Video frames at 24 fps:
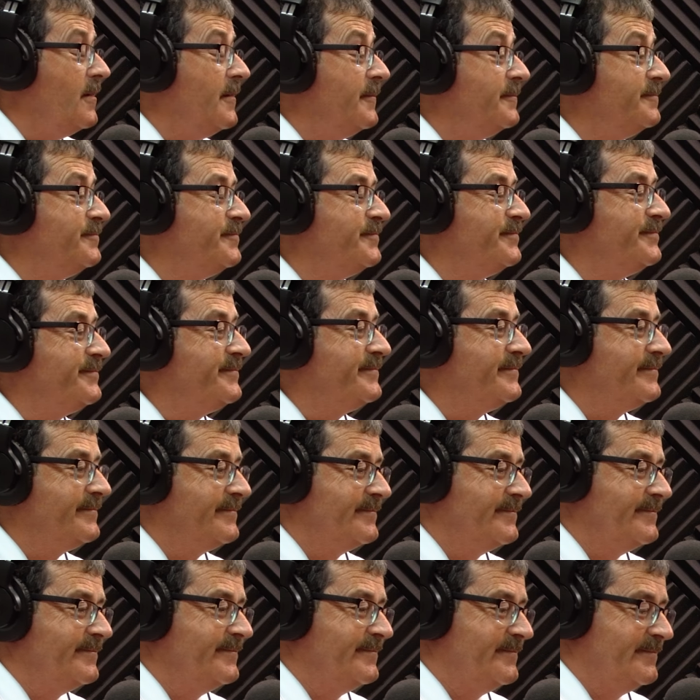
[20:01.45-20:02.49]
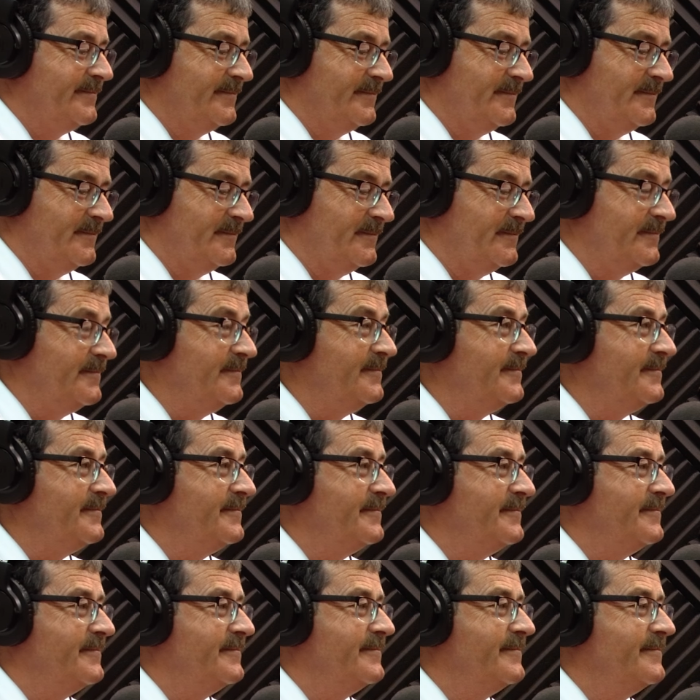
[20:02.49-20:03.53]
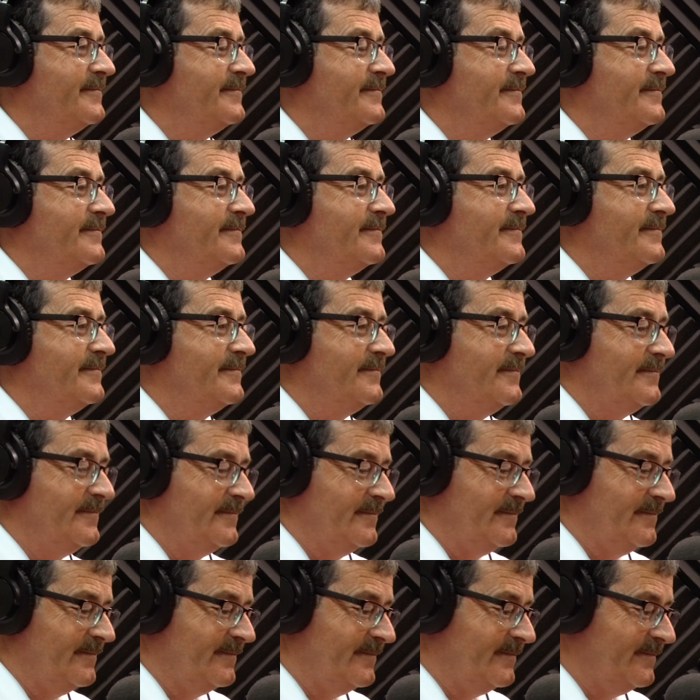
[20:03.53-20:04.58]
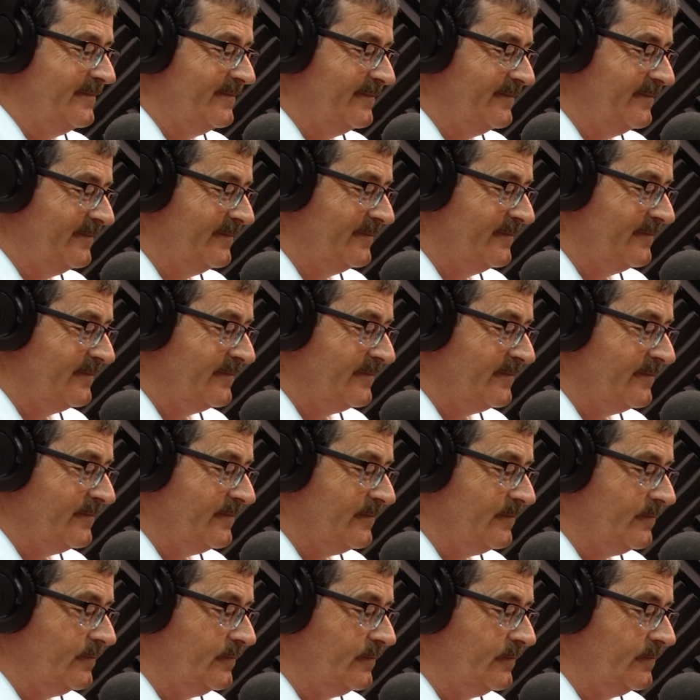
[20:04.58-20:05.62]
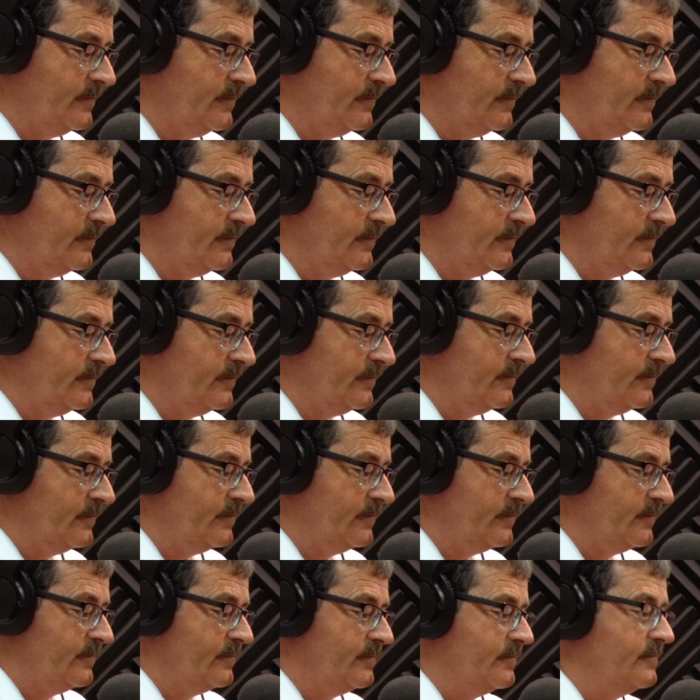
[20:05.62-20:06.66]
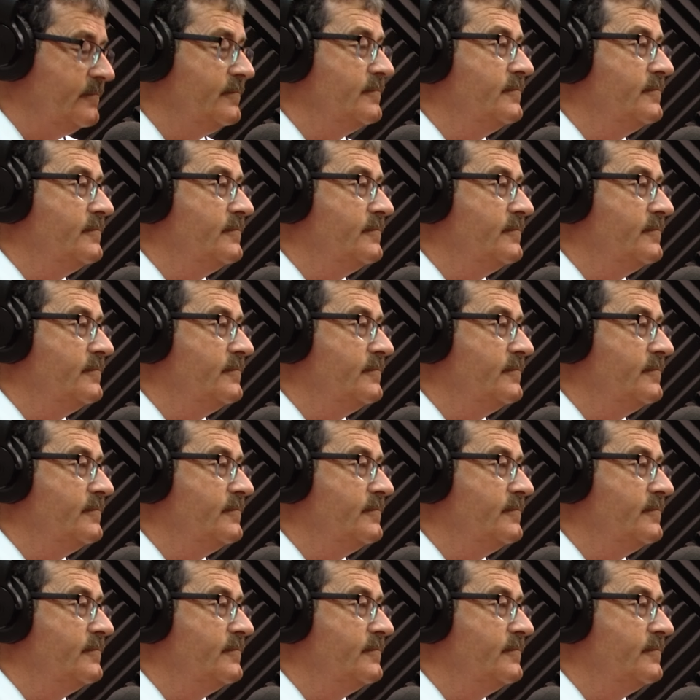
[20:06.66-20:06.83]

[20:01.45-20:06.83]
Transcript: (not speaking)